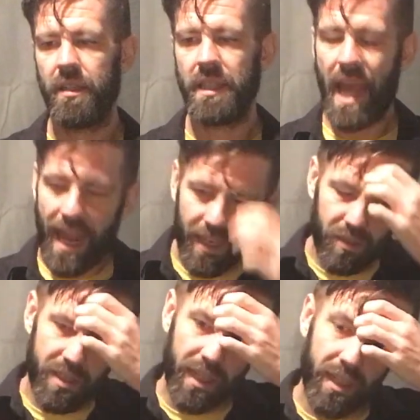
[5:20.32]

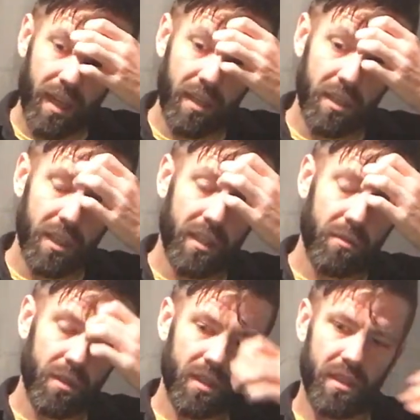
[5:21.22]
Tangle technology,
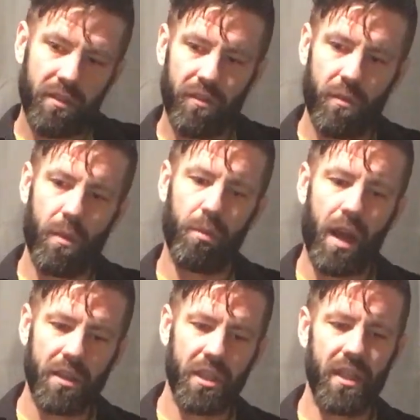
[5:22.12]
which is different from the
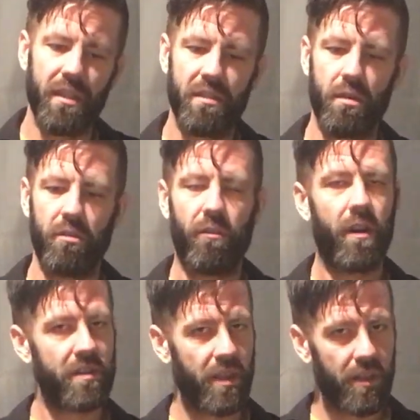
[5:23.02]
blockchain. So as
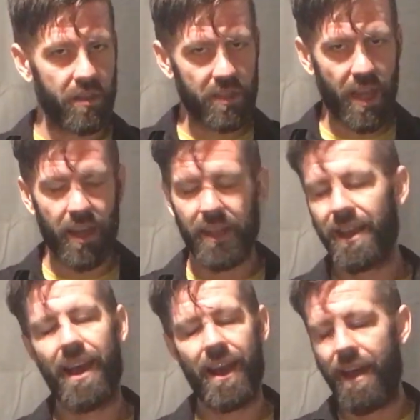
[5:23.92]
far as I understand,
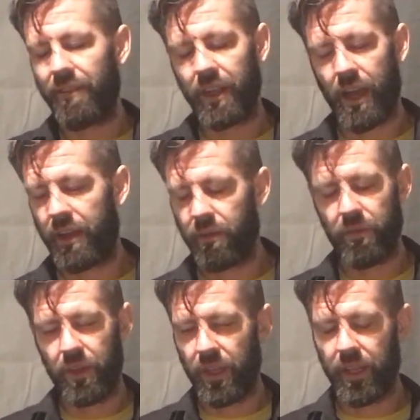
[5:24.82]
I haven't gotten to
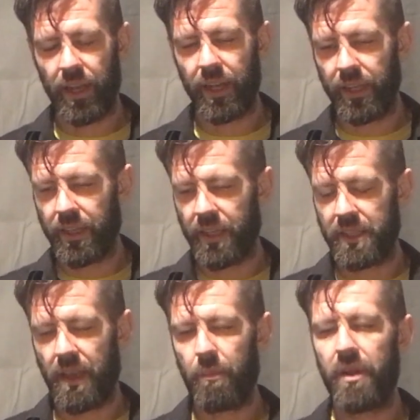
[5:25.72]
really getting into
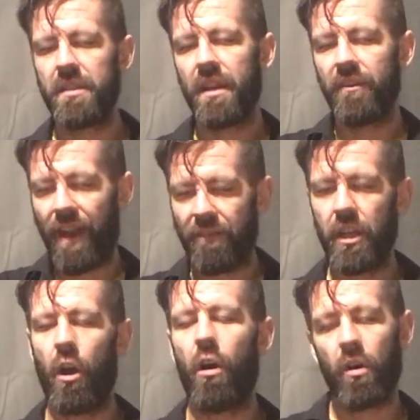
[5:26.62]
this yet, but instead of
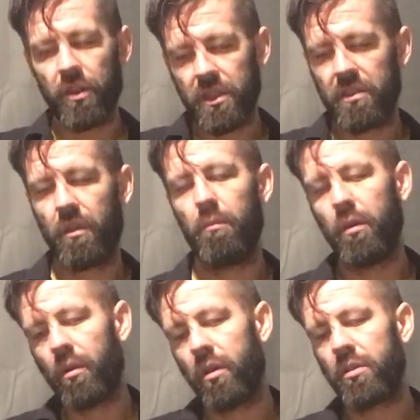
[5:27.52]
having all these
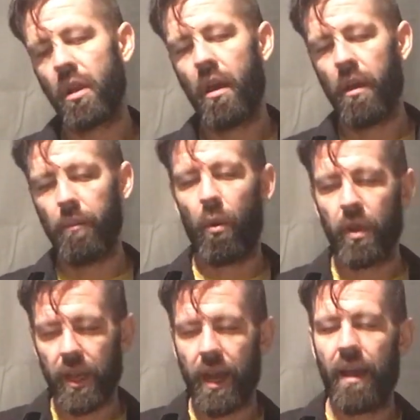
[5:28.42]
computers
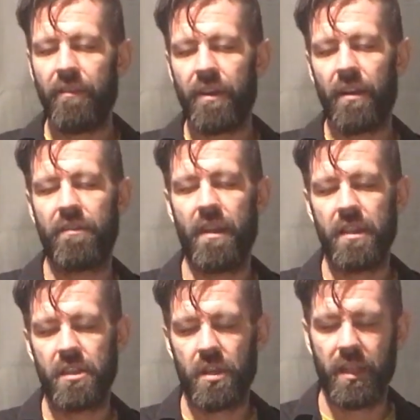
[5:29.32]
pointing at and
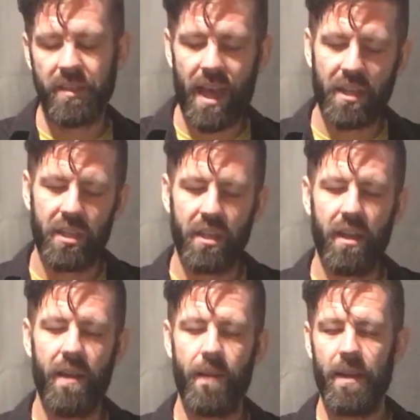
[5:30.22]
verifying this transaction,
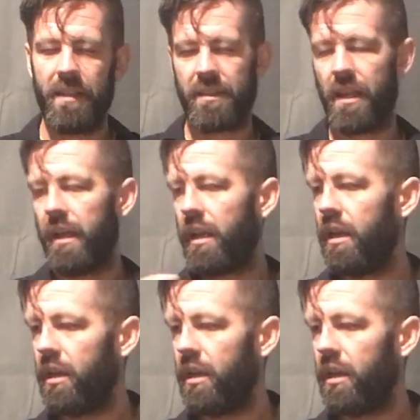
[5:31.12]
it's like